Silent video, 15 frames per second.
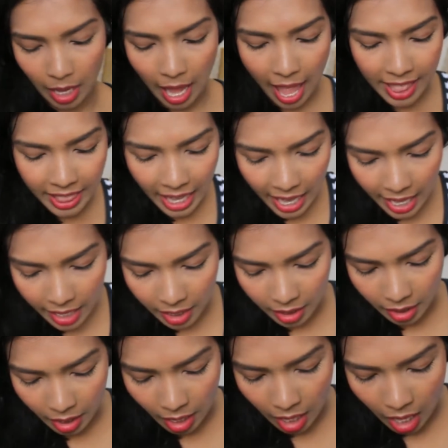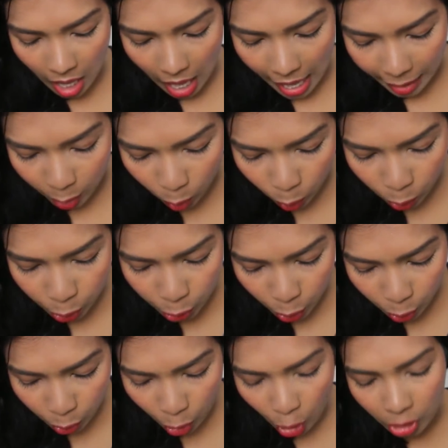And then I
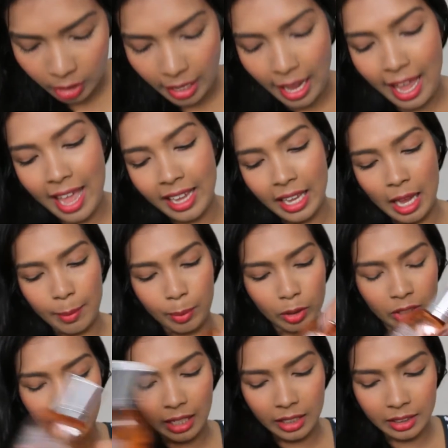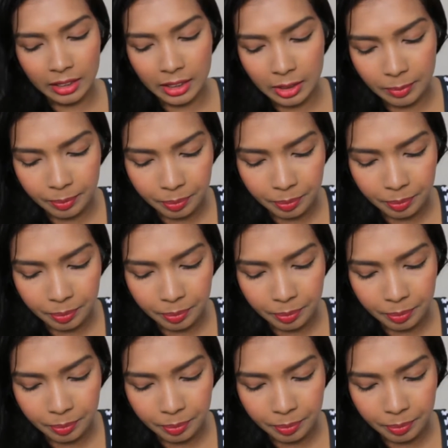also got hair care products.